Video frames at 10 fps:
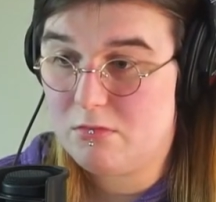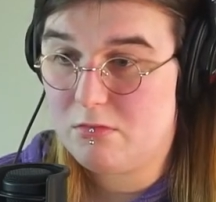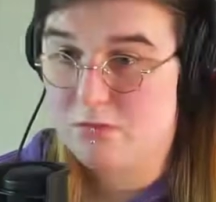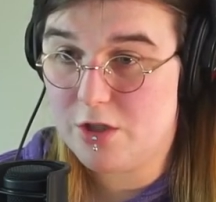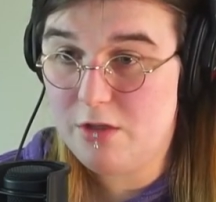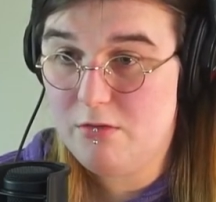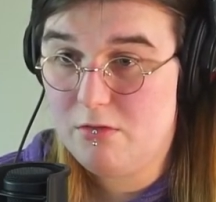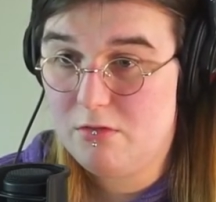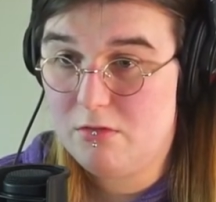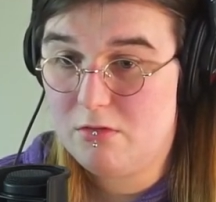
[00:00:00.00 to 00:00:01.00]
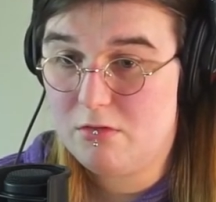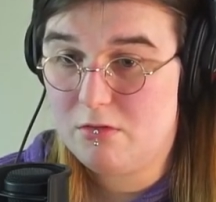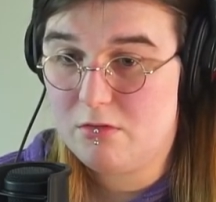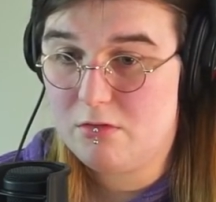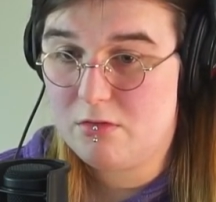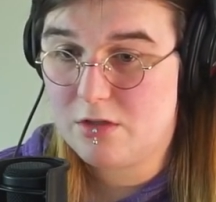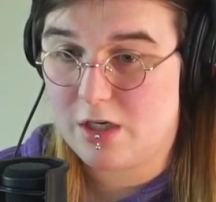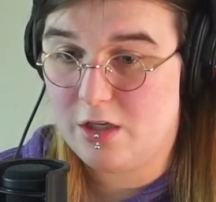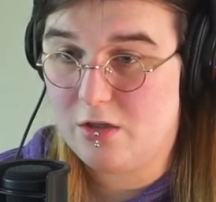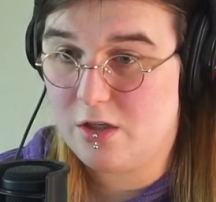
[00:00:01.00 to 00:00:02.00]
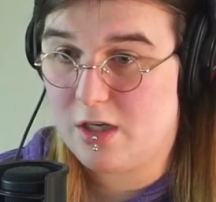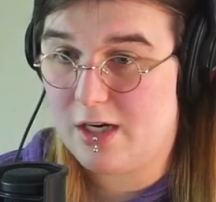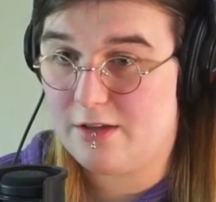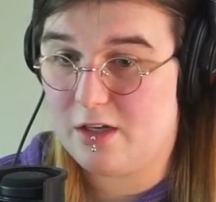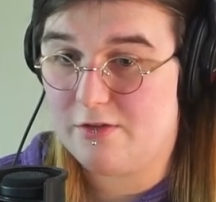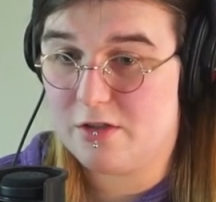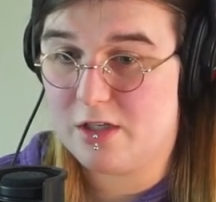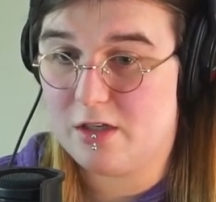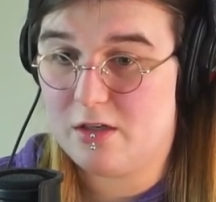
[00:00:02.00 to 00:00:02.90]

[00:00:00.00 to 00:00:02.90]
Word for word: You good? Sorry, you, you yeah, cut yeah. out there for a second.